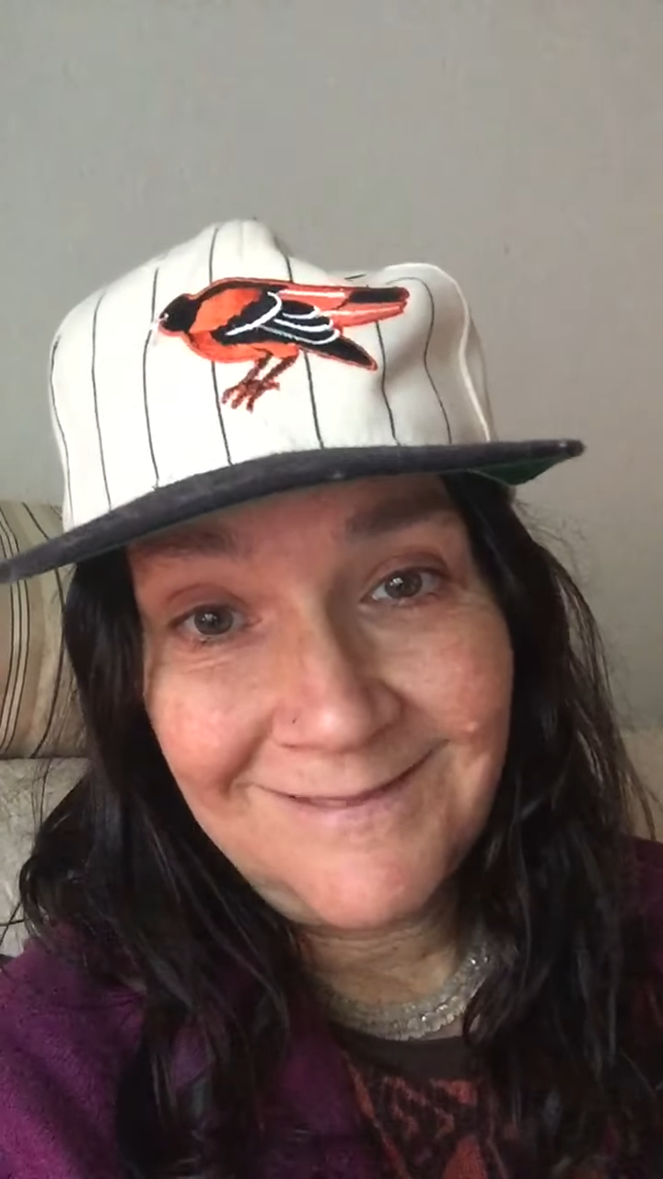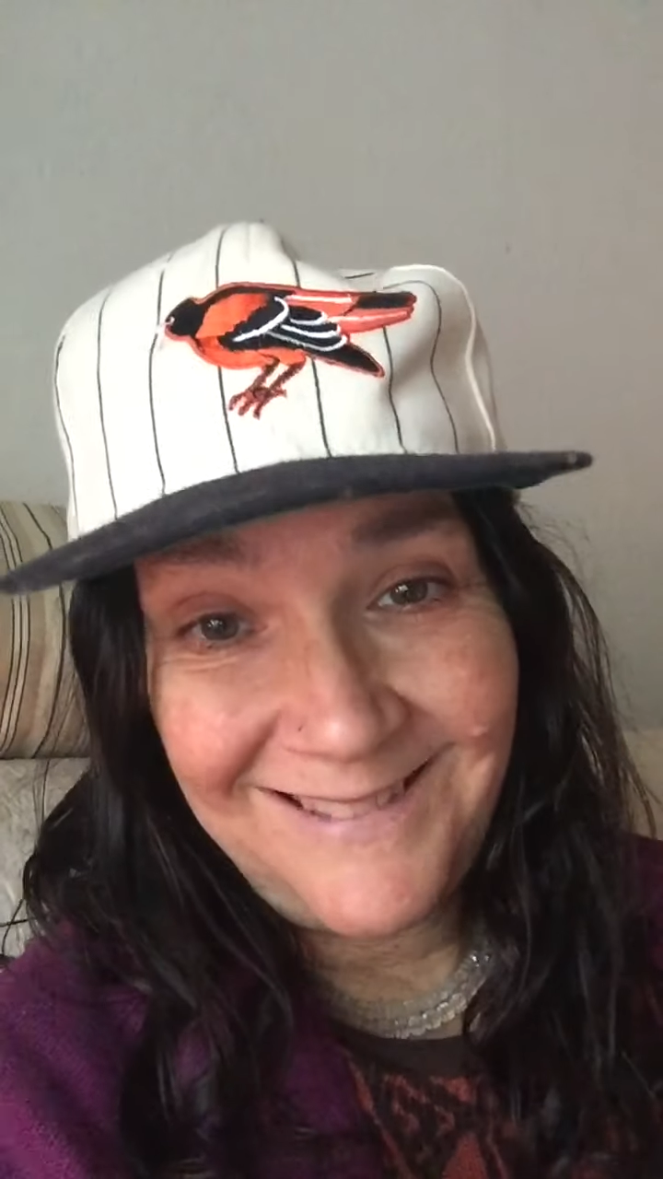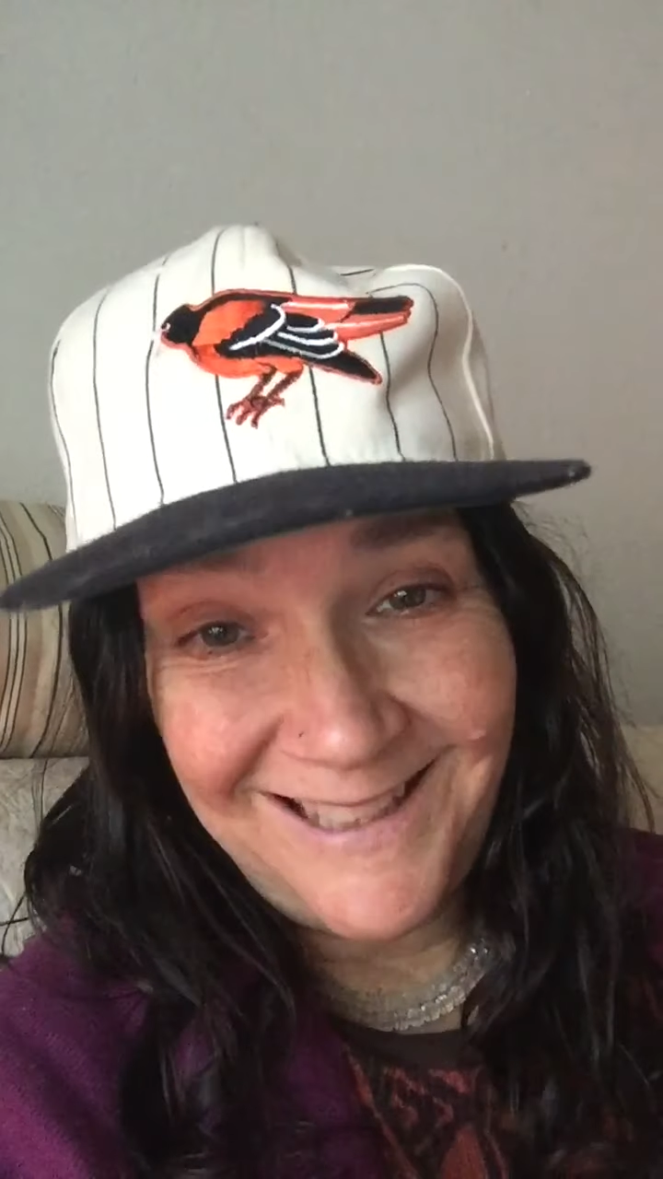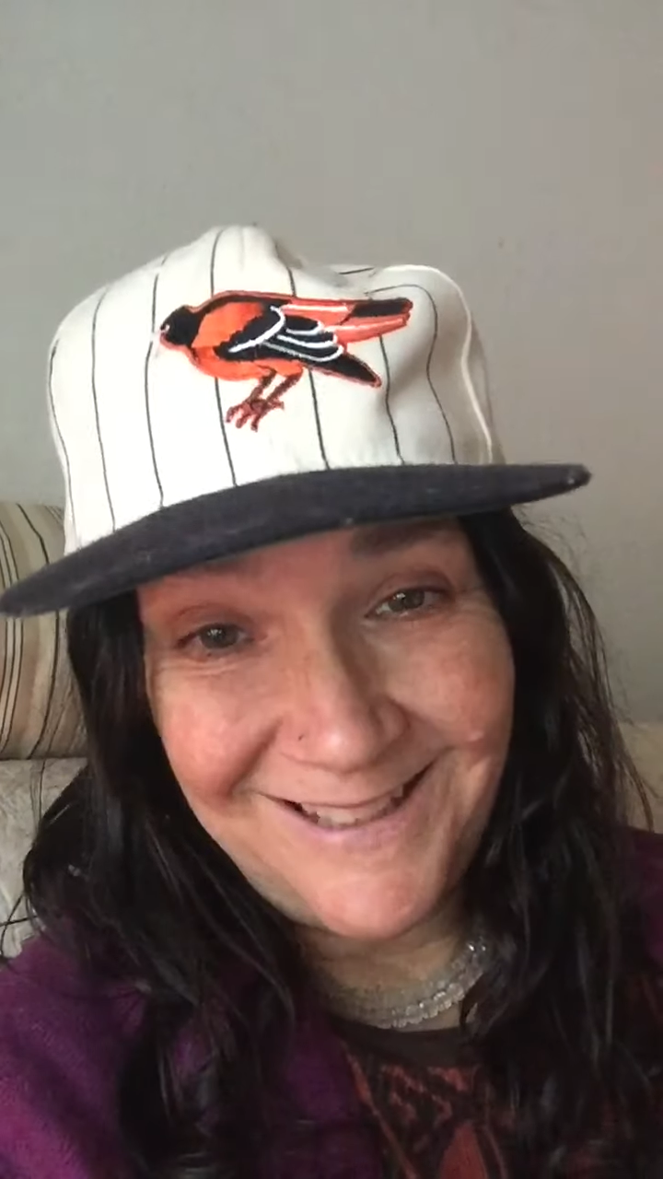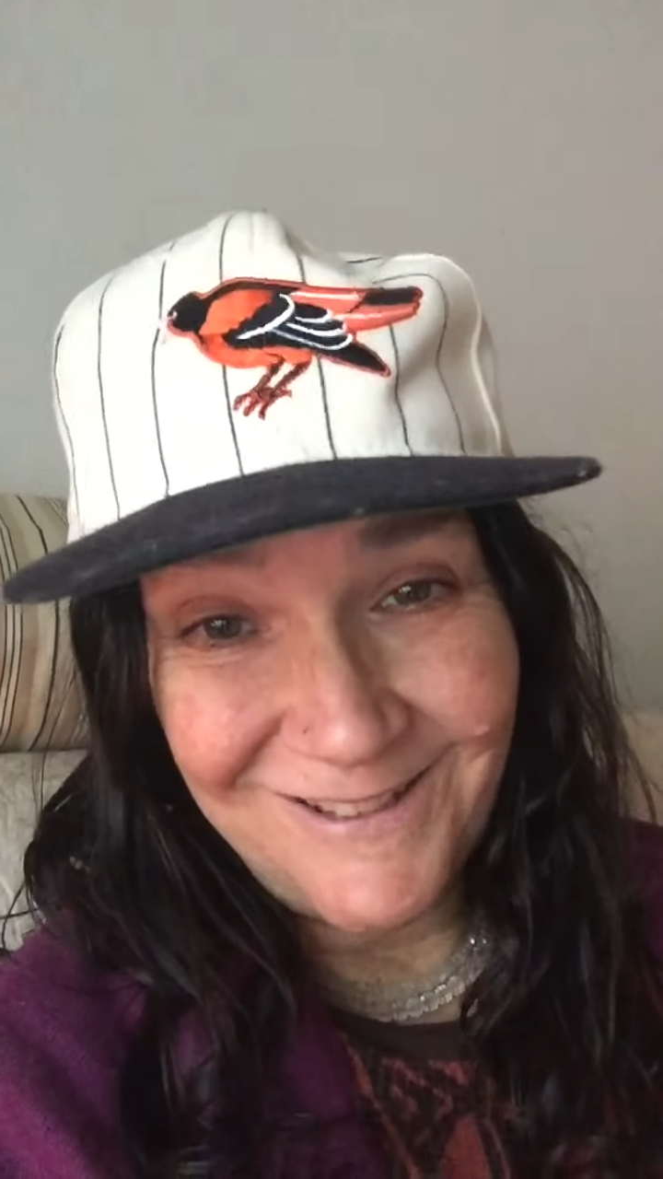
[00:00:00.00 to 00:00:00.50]

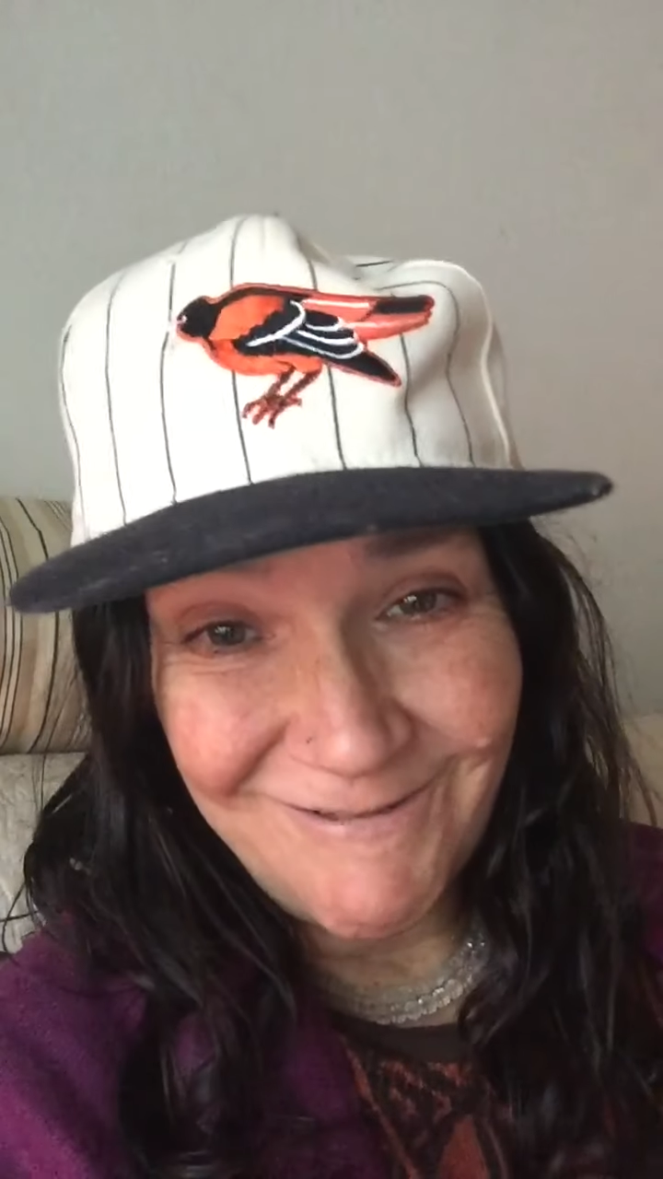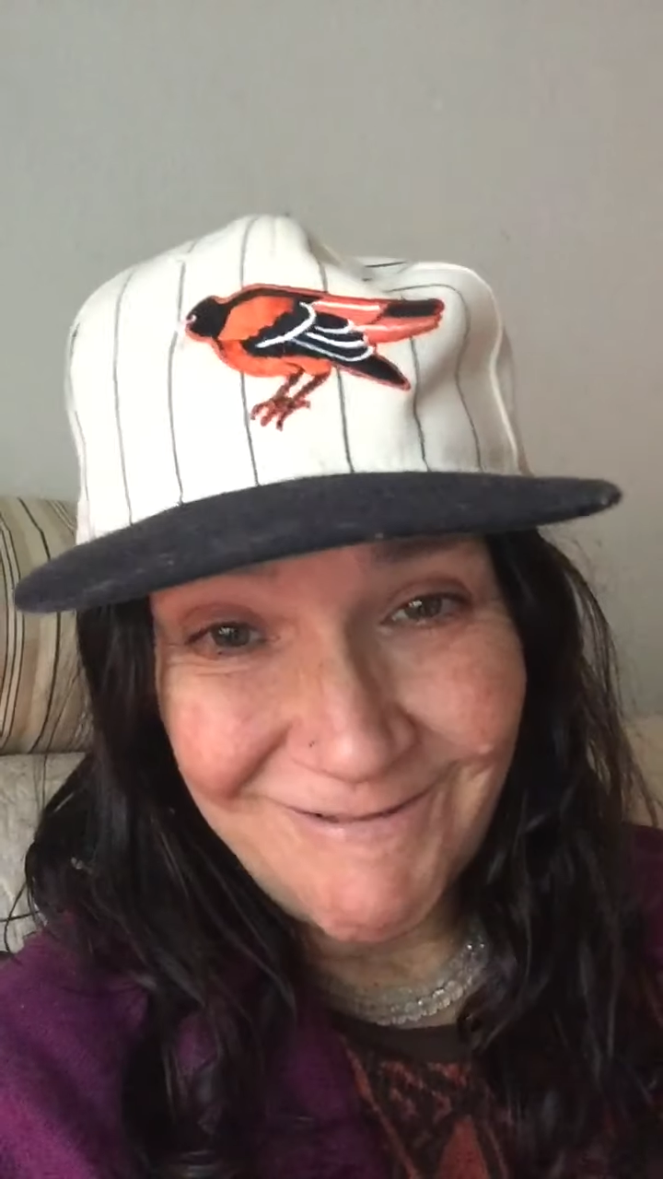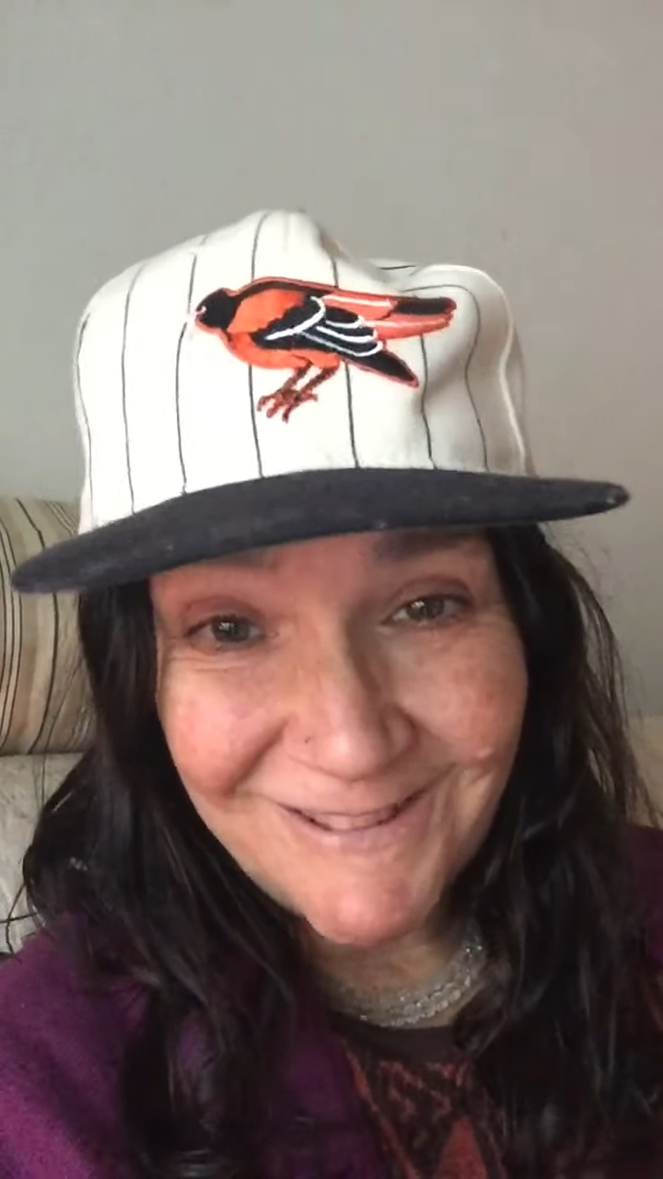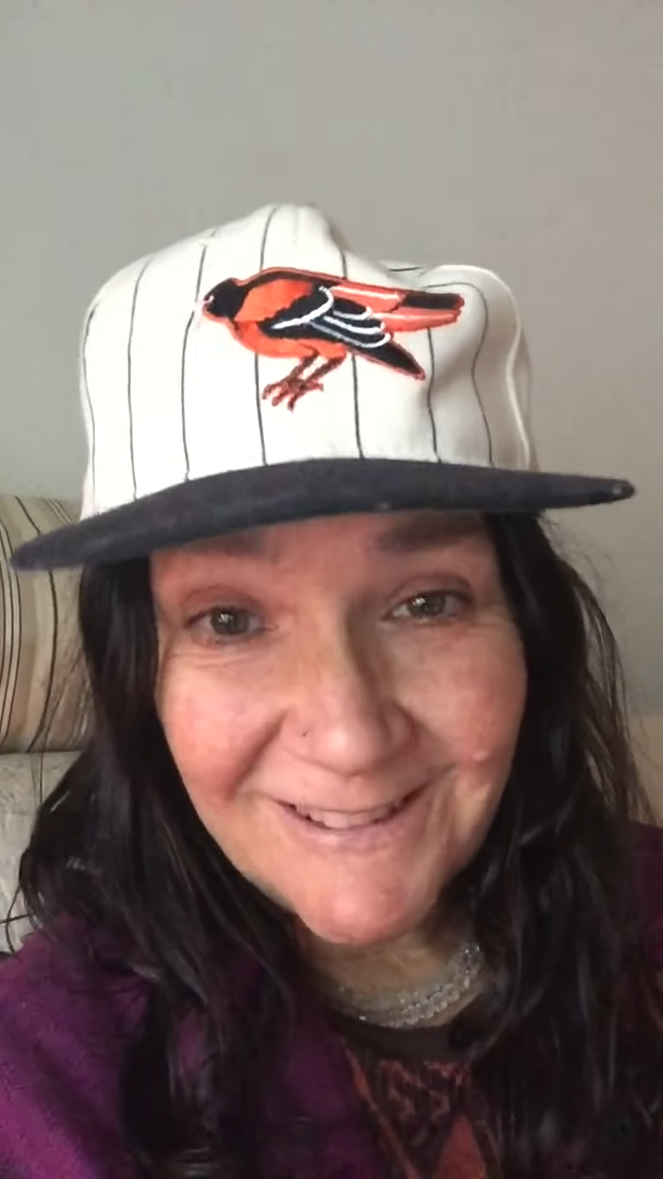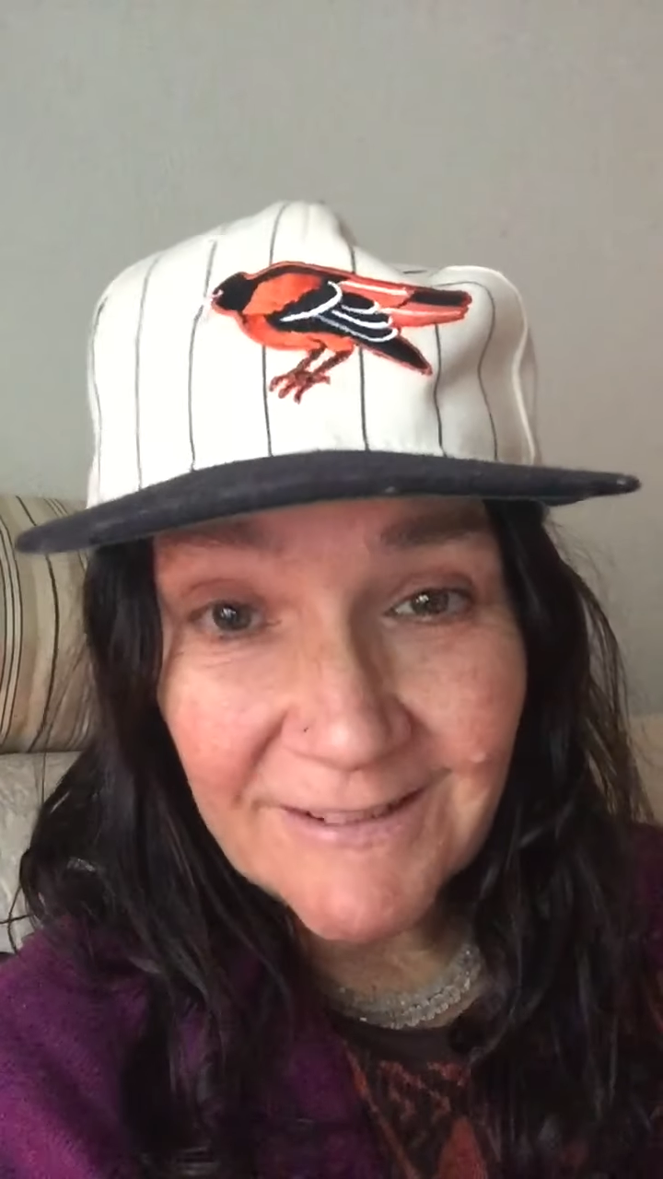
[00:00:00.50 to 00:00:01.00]
The other
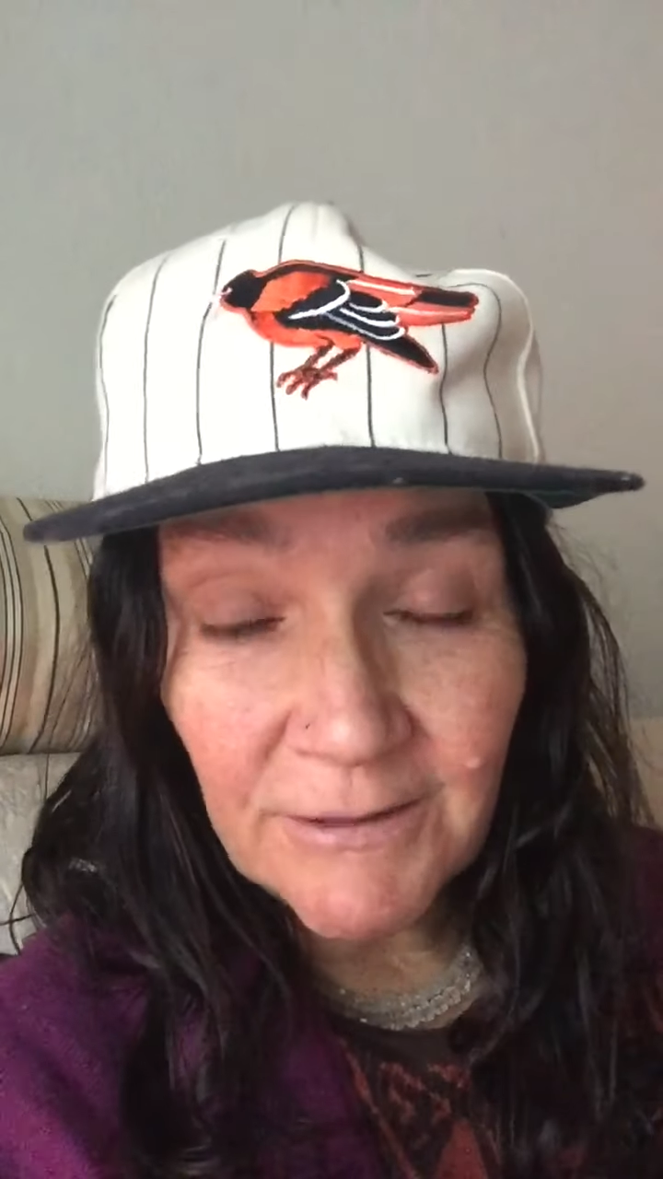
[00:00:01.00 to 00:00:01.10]
world